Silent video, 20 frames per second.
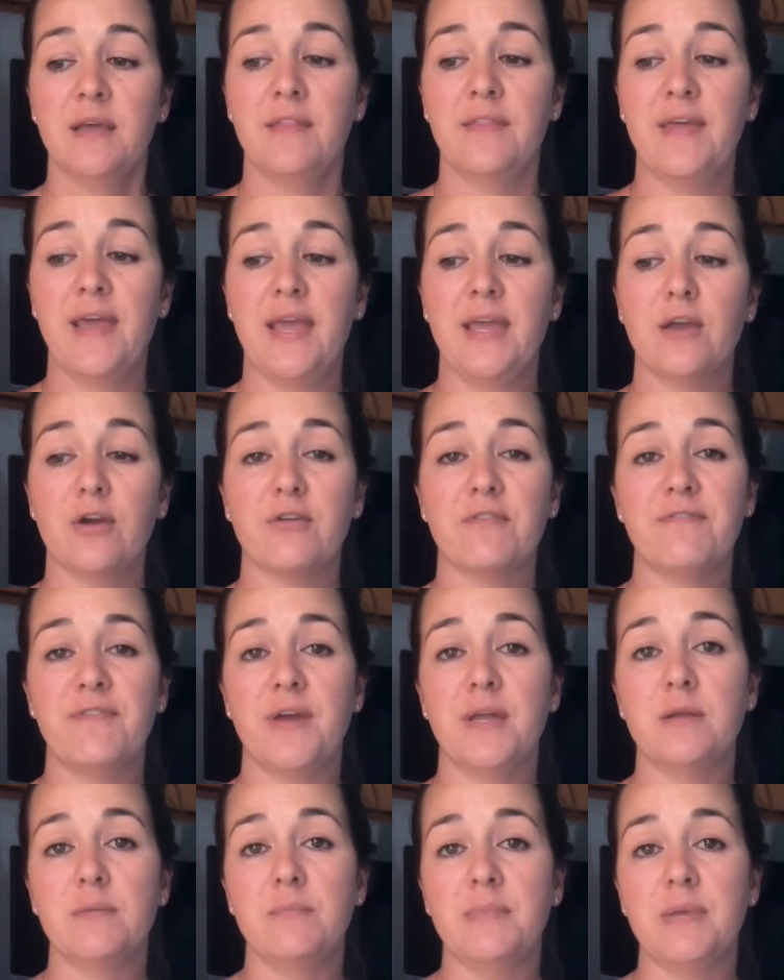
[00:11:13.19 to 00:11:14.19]
they are
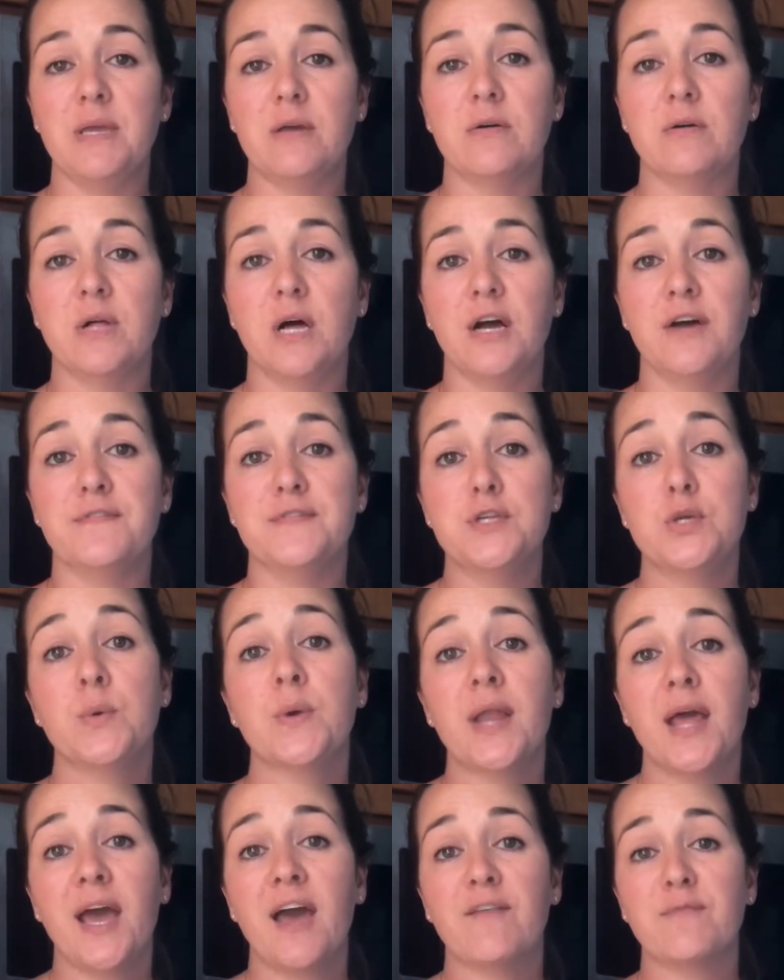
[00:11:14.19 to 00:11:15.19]
fed a meal of
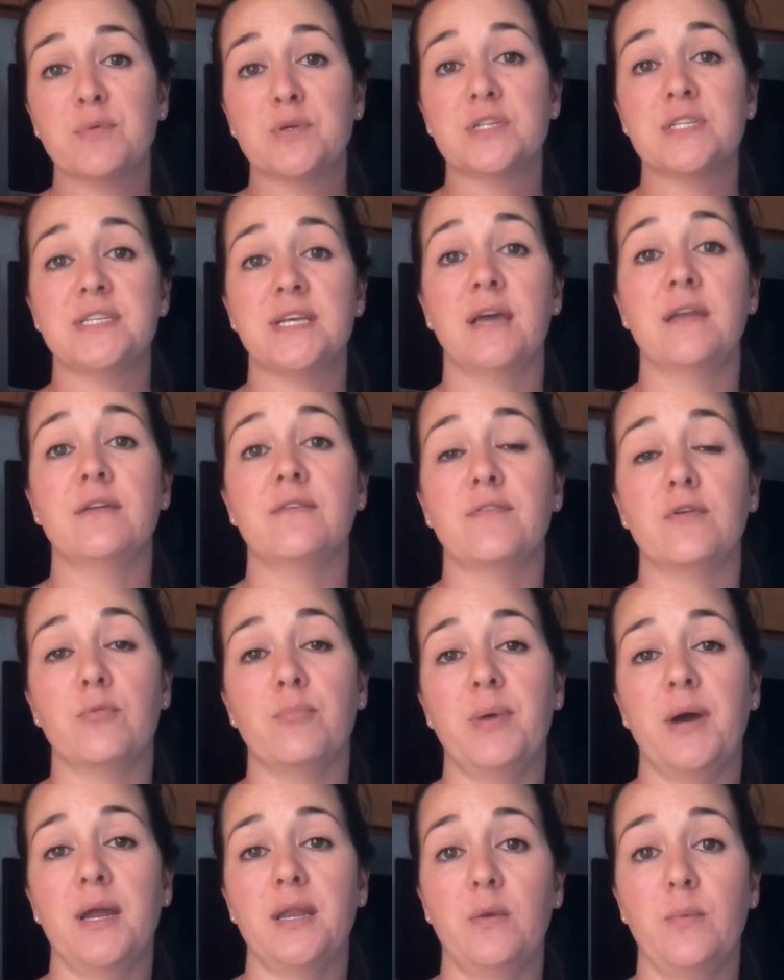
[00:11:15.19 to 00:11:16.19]
2.5% of their
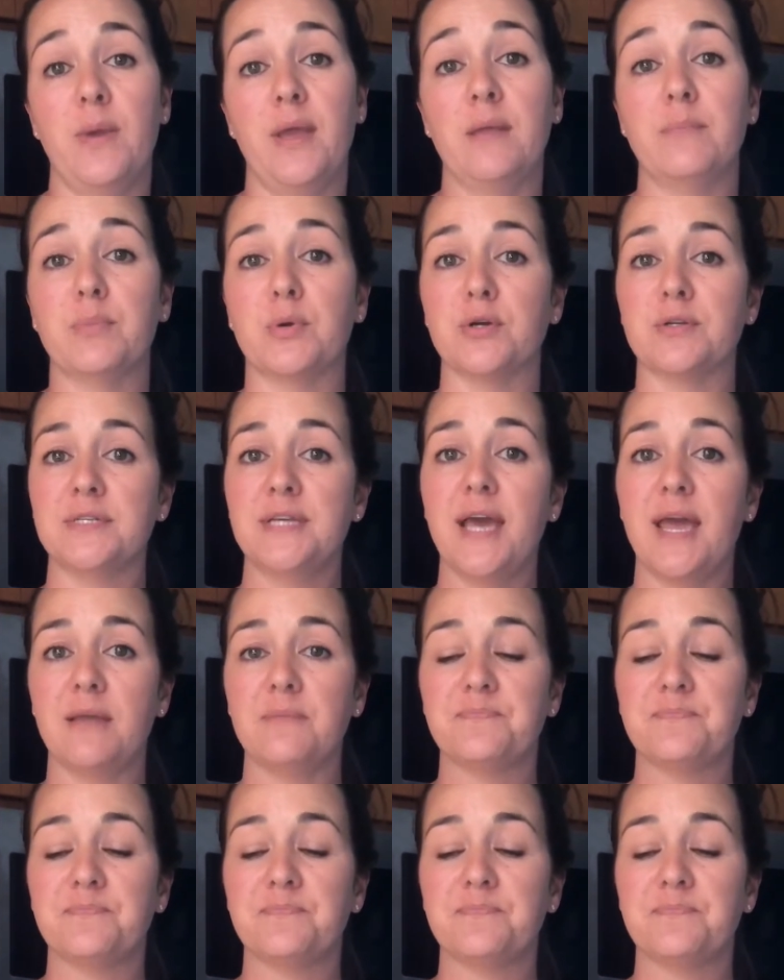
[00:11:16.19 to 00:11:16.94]
body weight per day.